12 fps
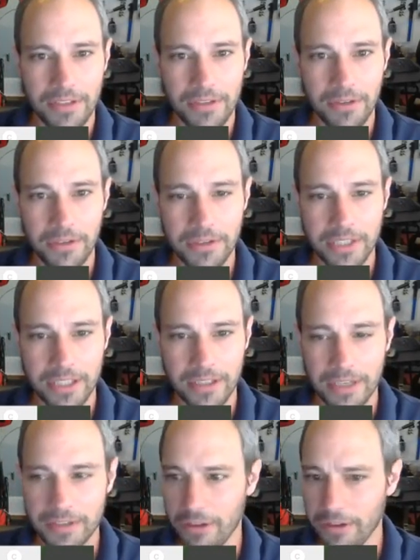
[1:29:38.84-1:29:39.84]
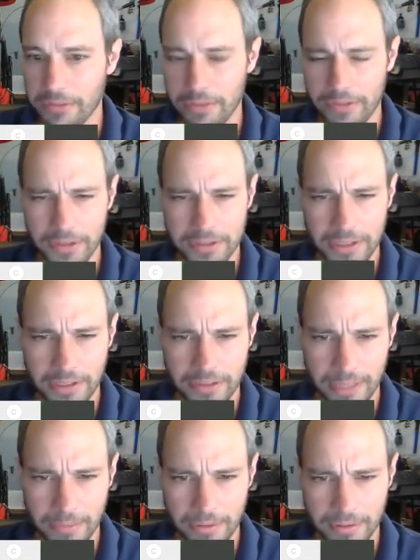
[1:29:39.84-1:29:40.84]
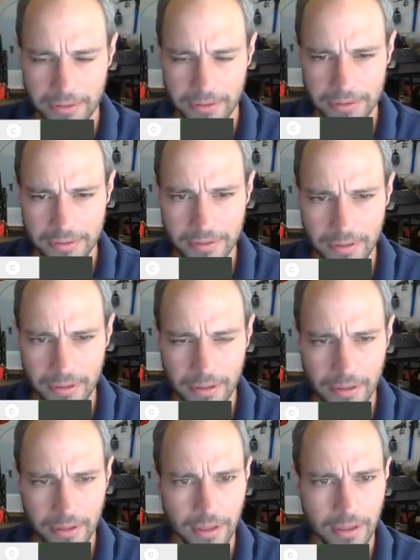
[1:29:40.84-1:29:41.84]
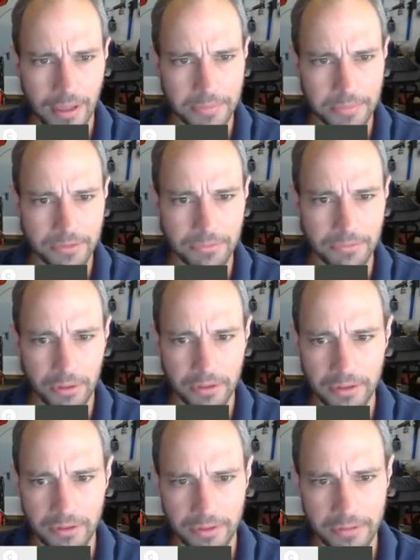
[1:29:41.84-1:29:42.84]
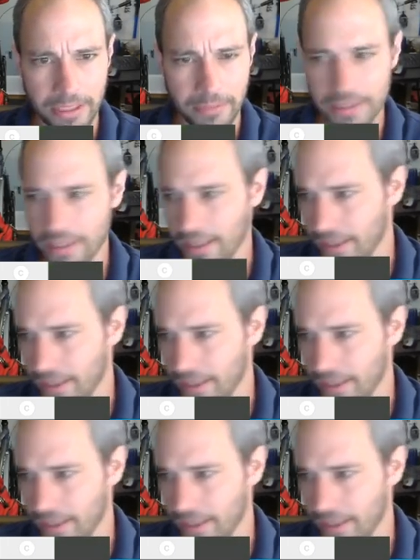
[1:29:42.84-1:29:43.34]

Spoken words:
My students usually get their eyes crossed when they first see this table. I'm just rolling through it, take my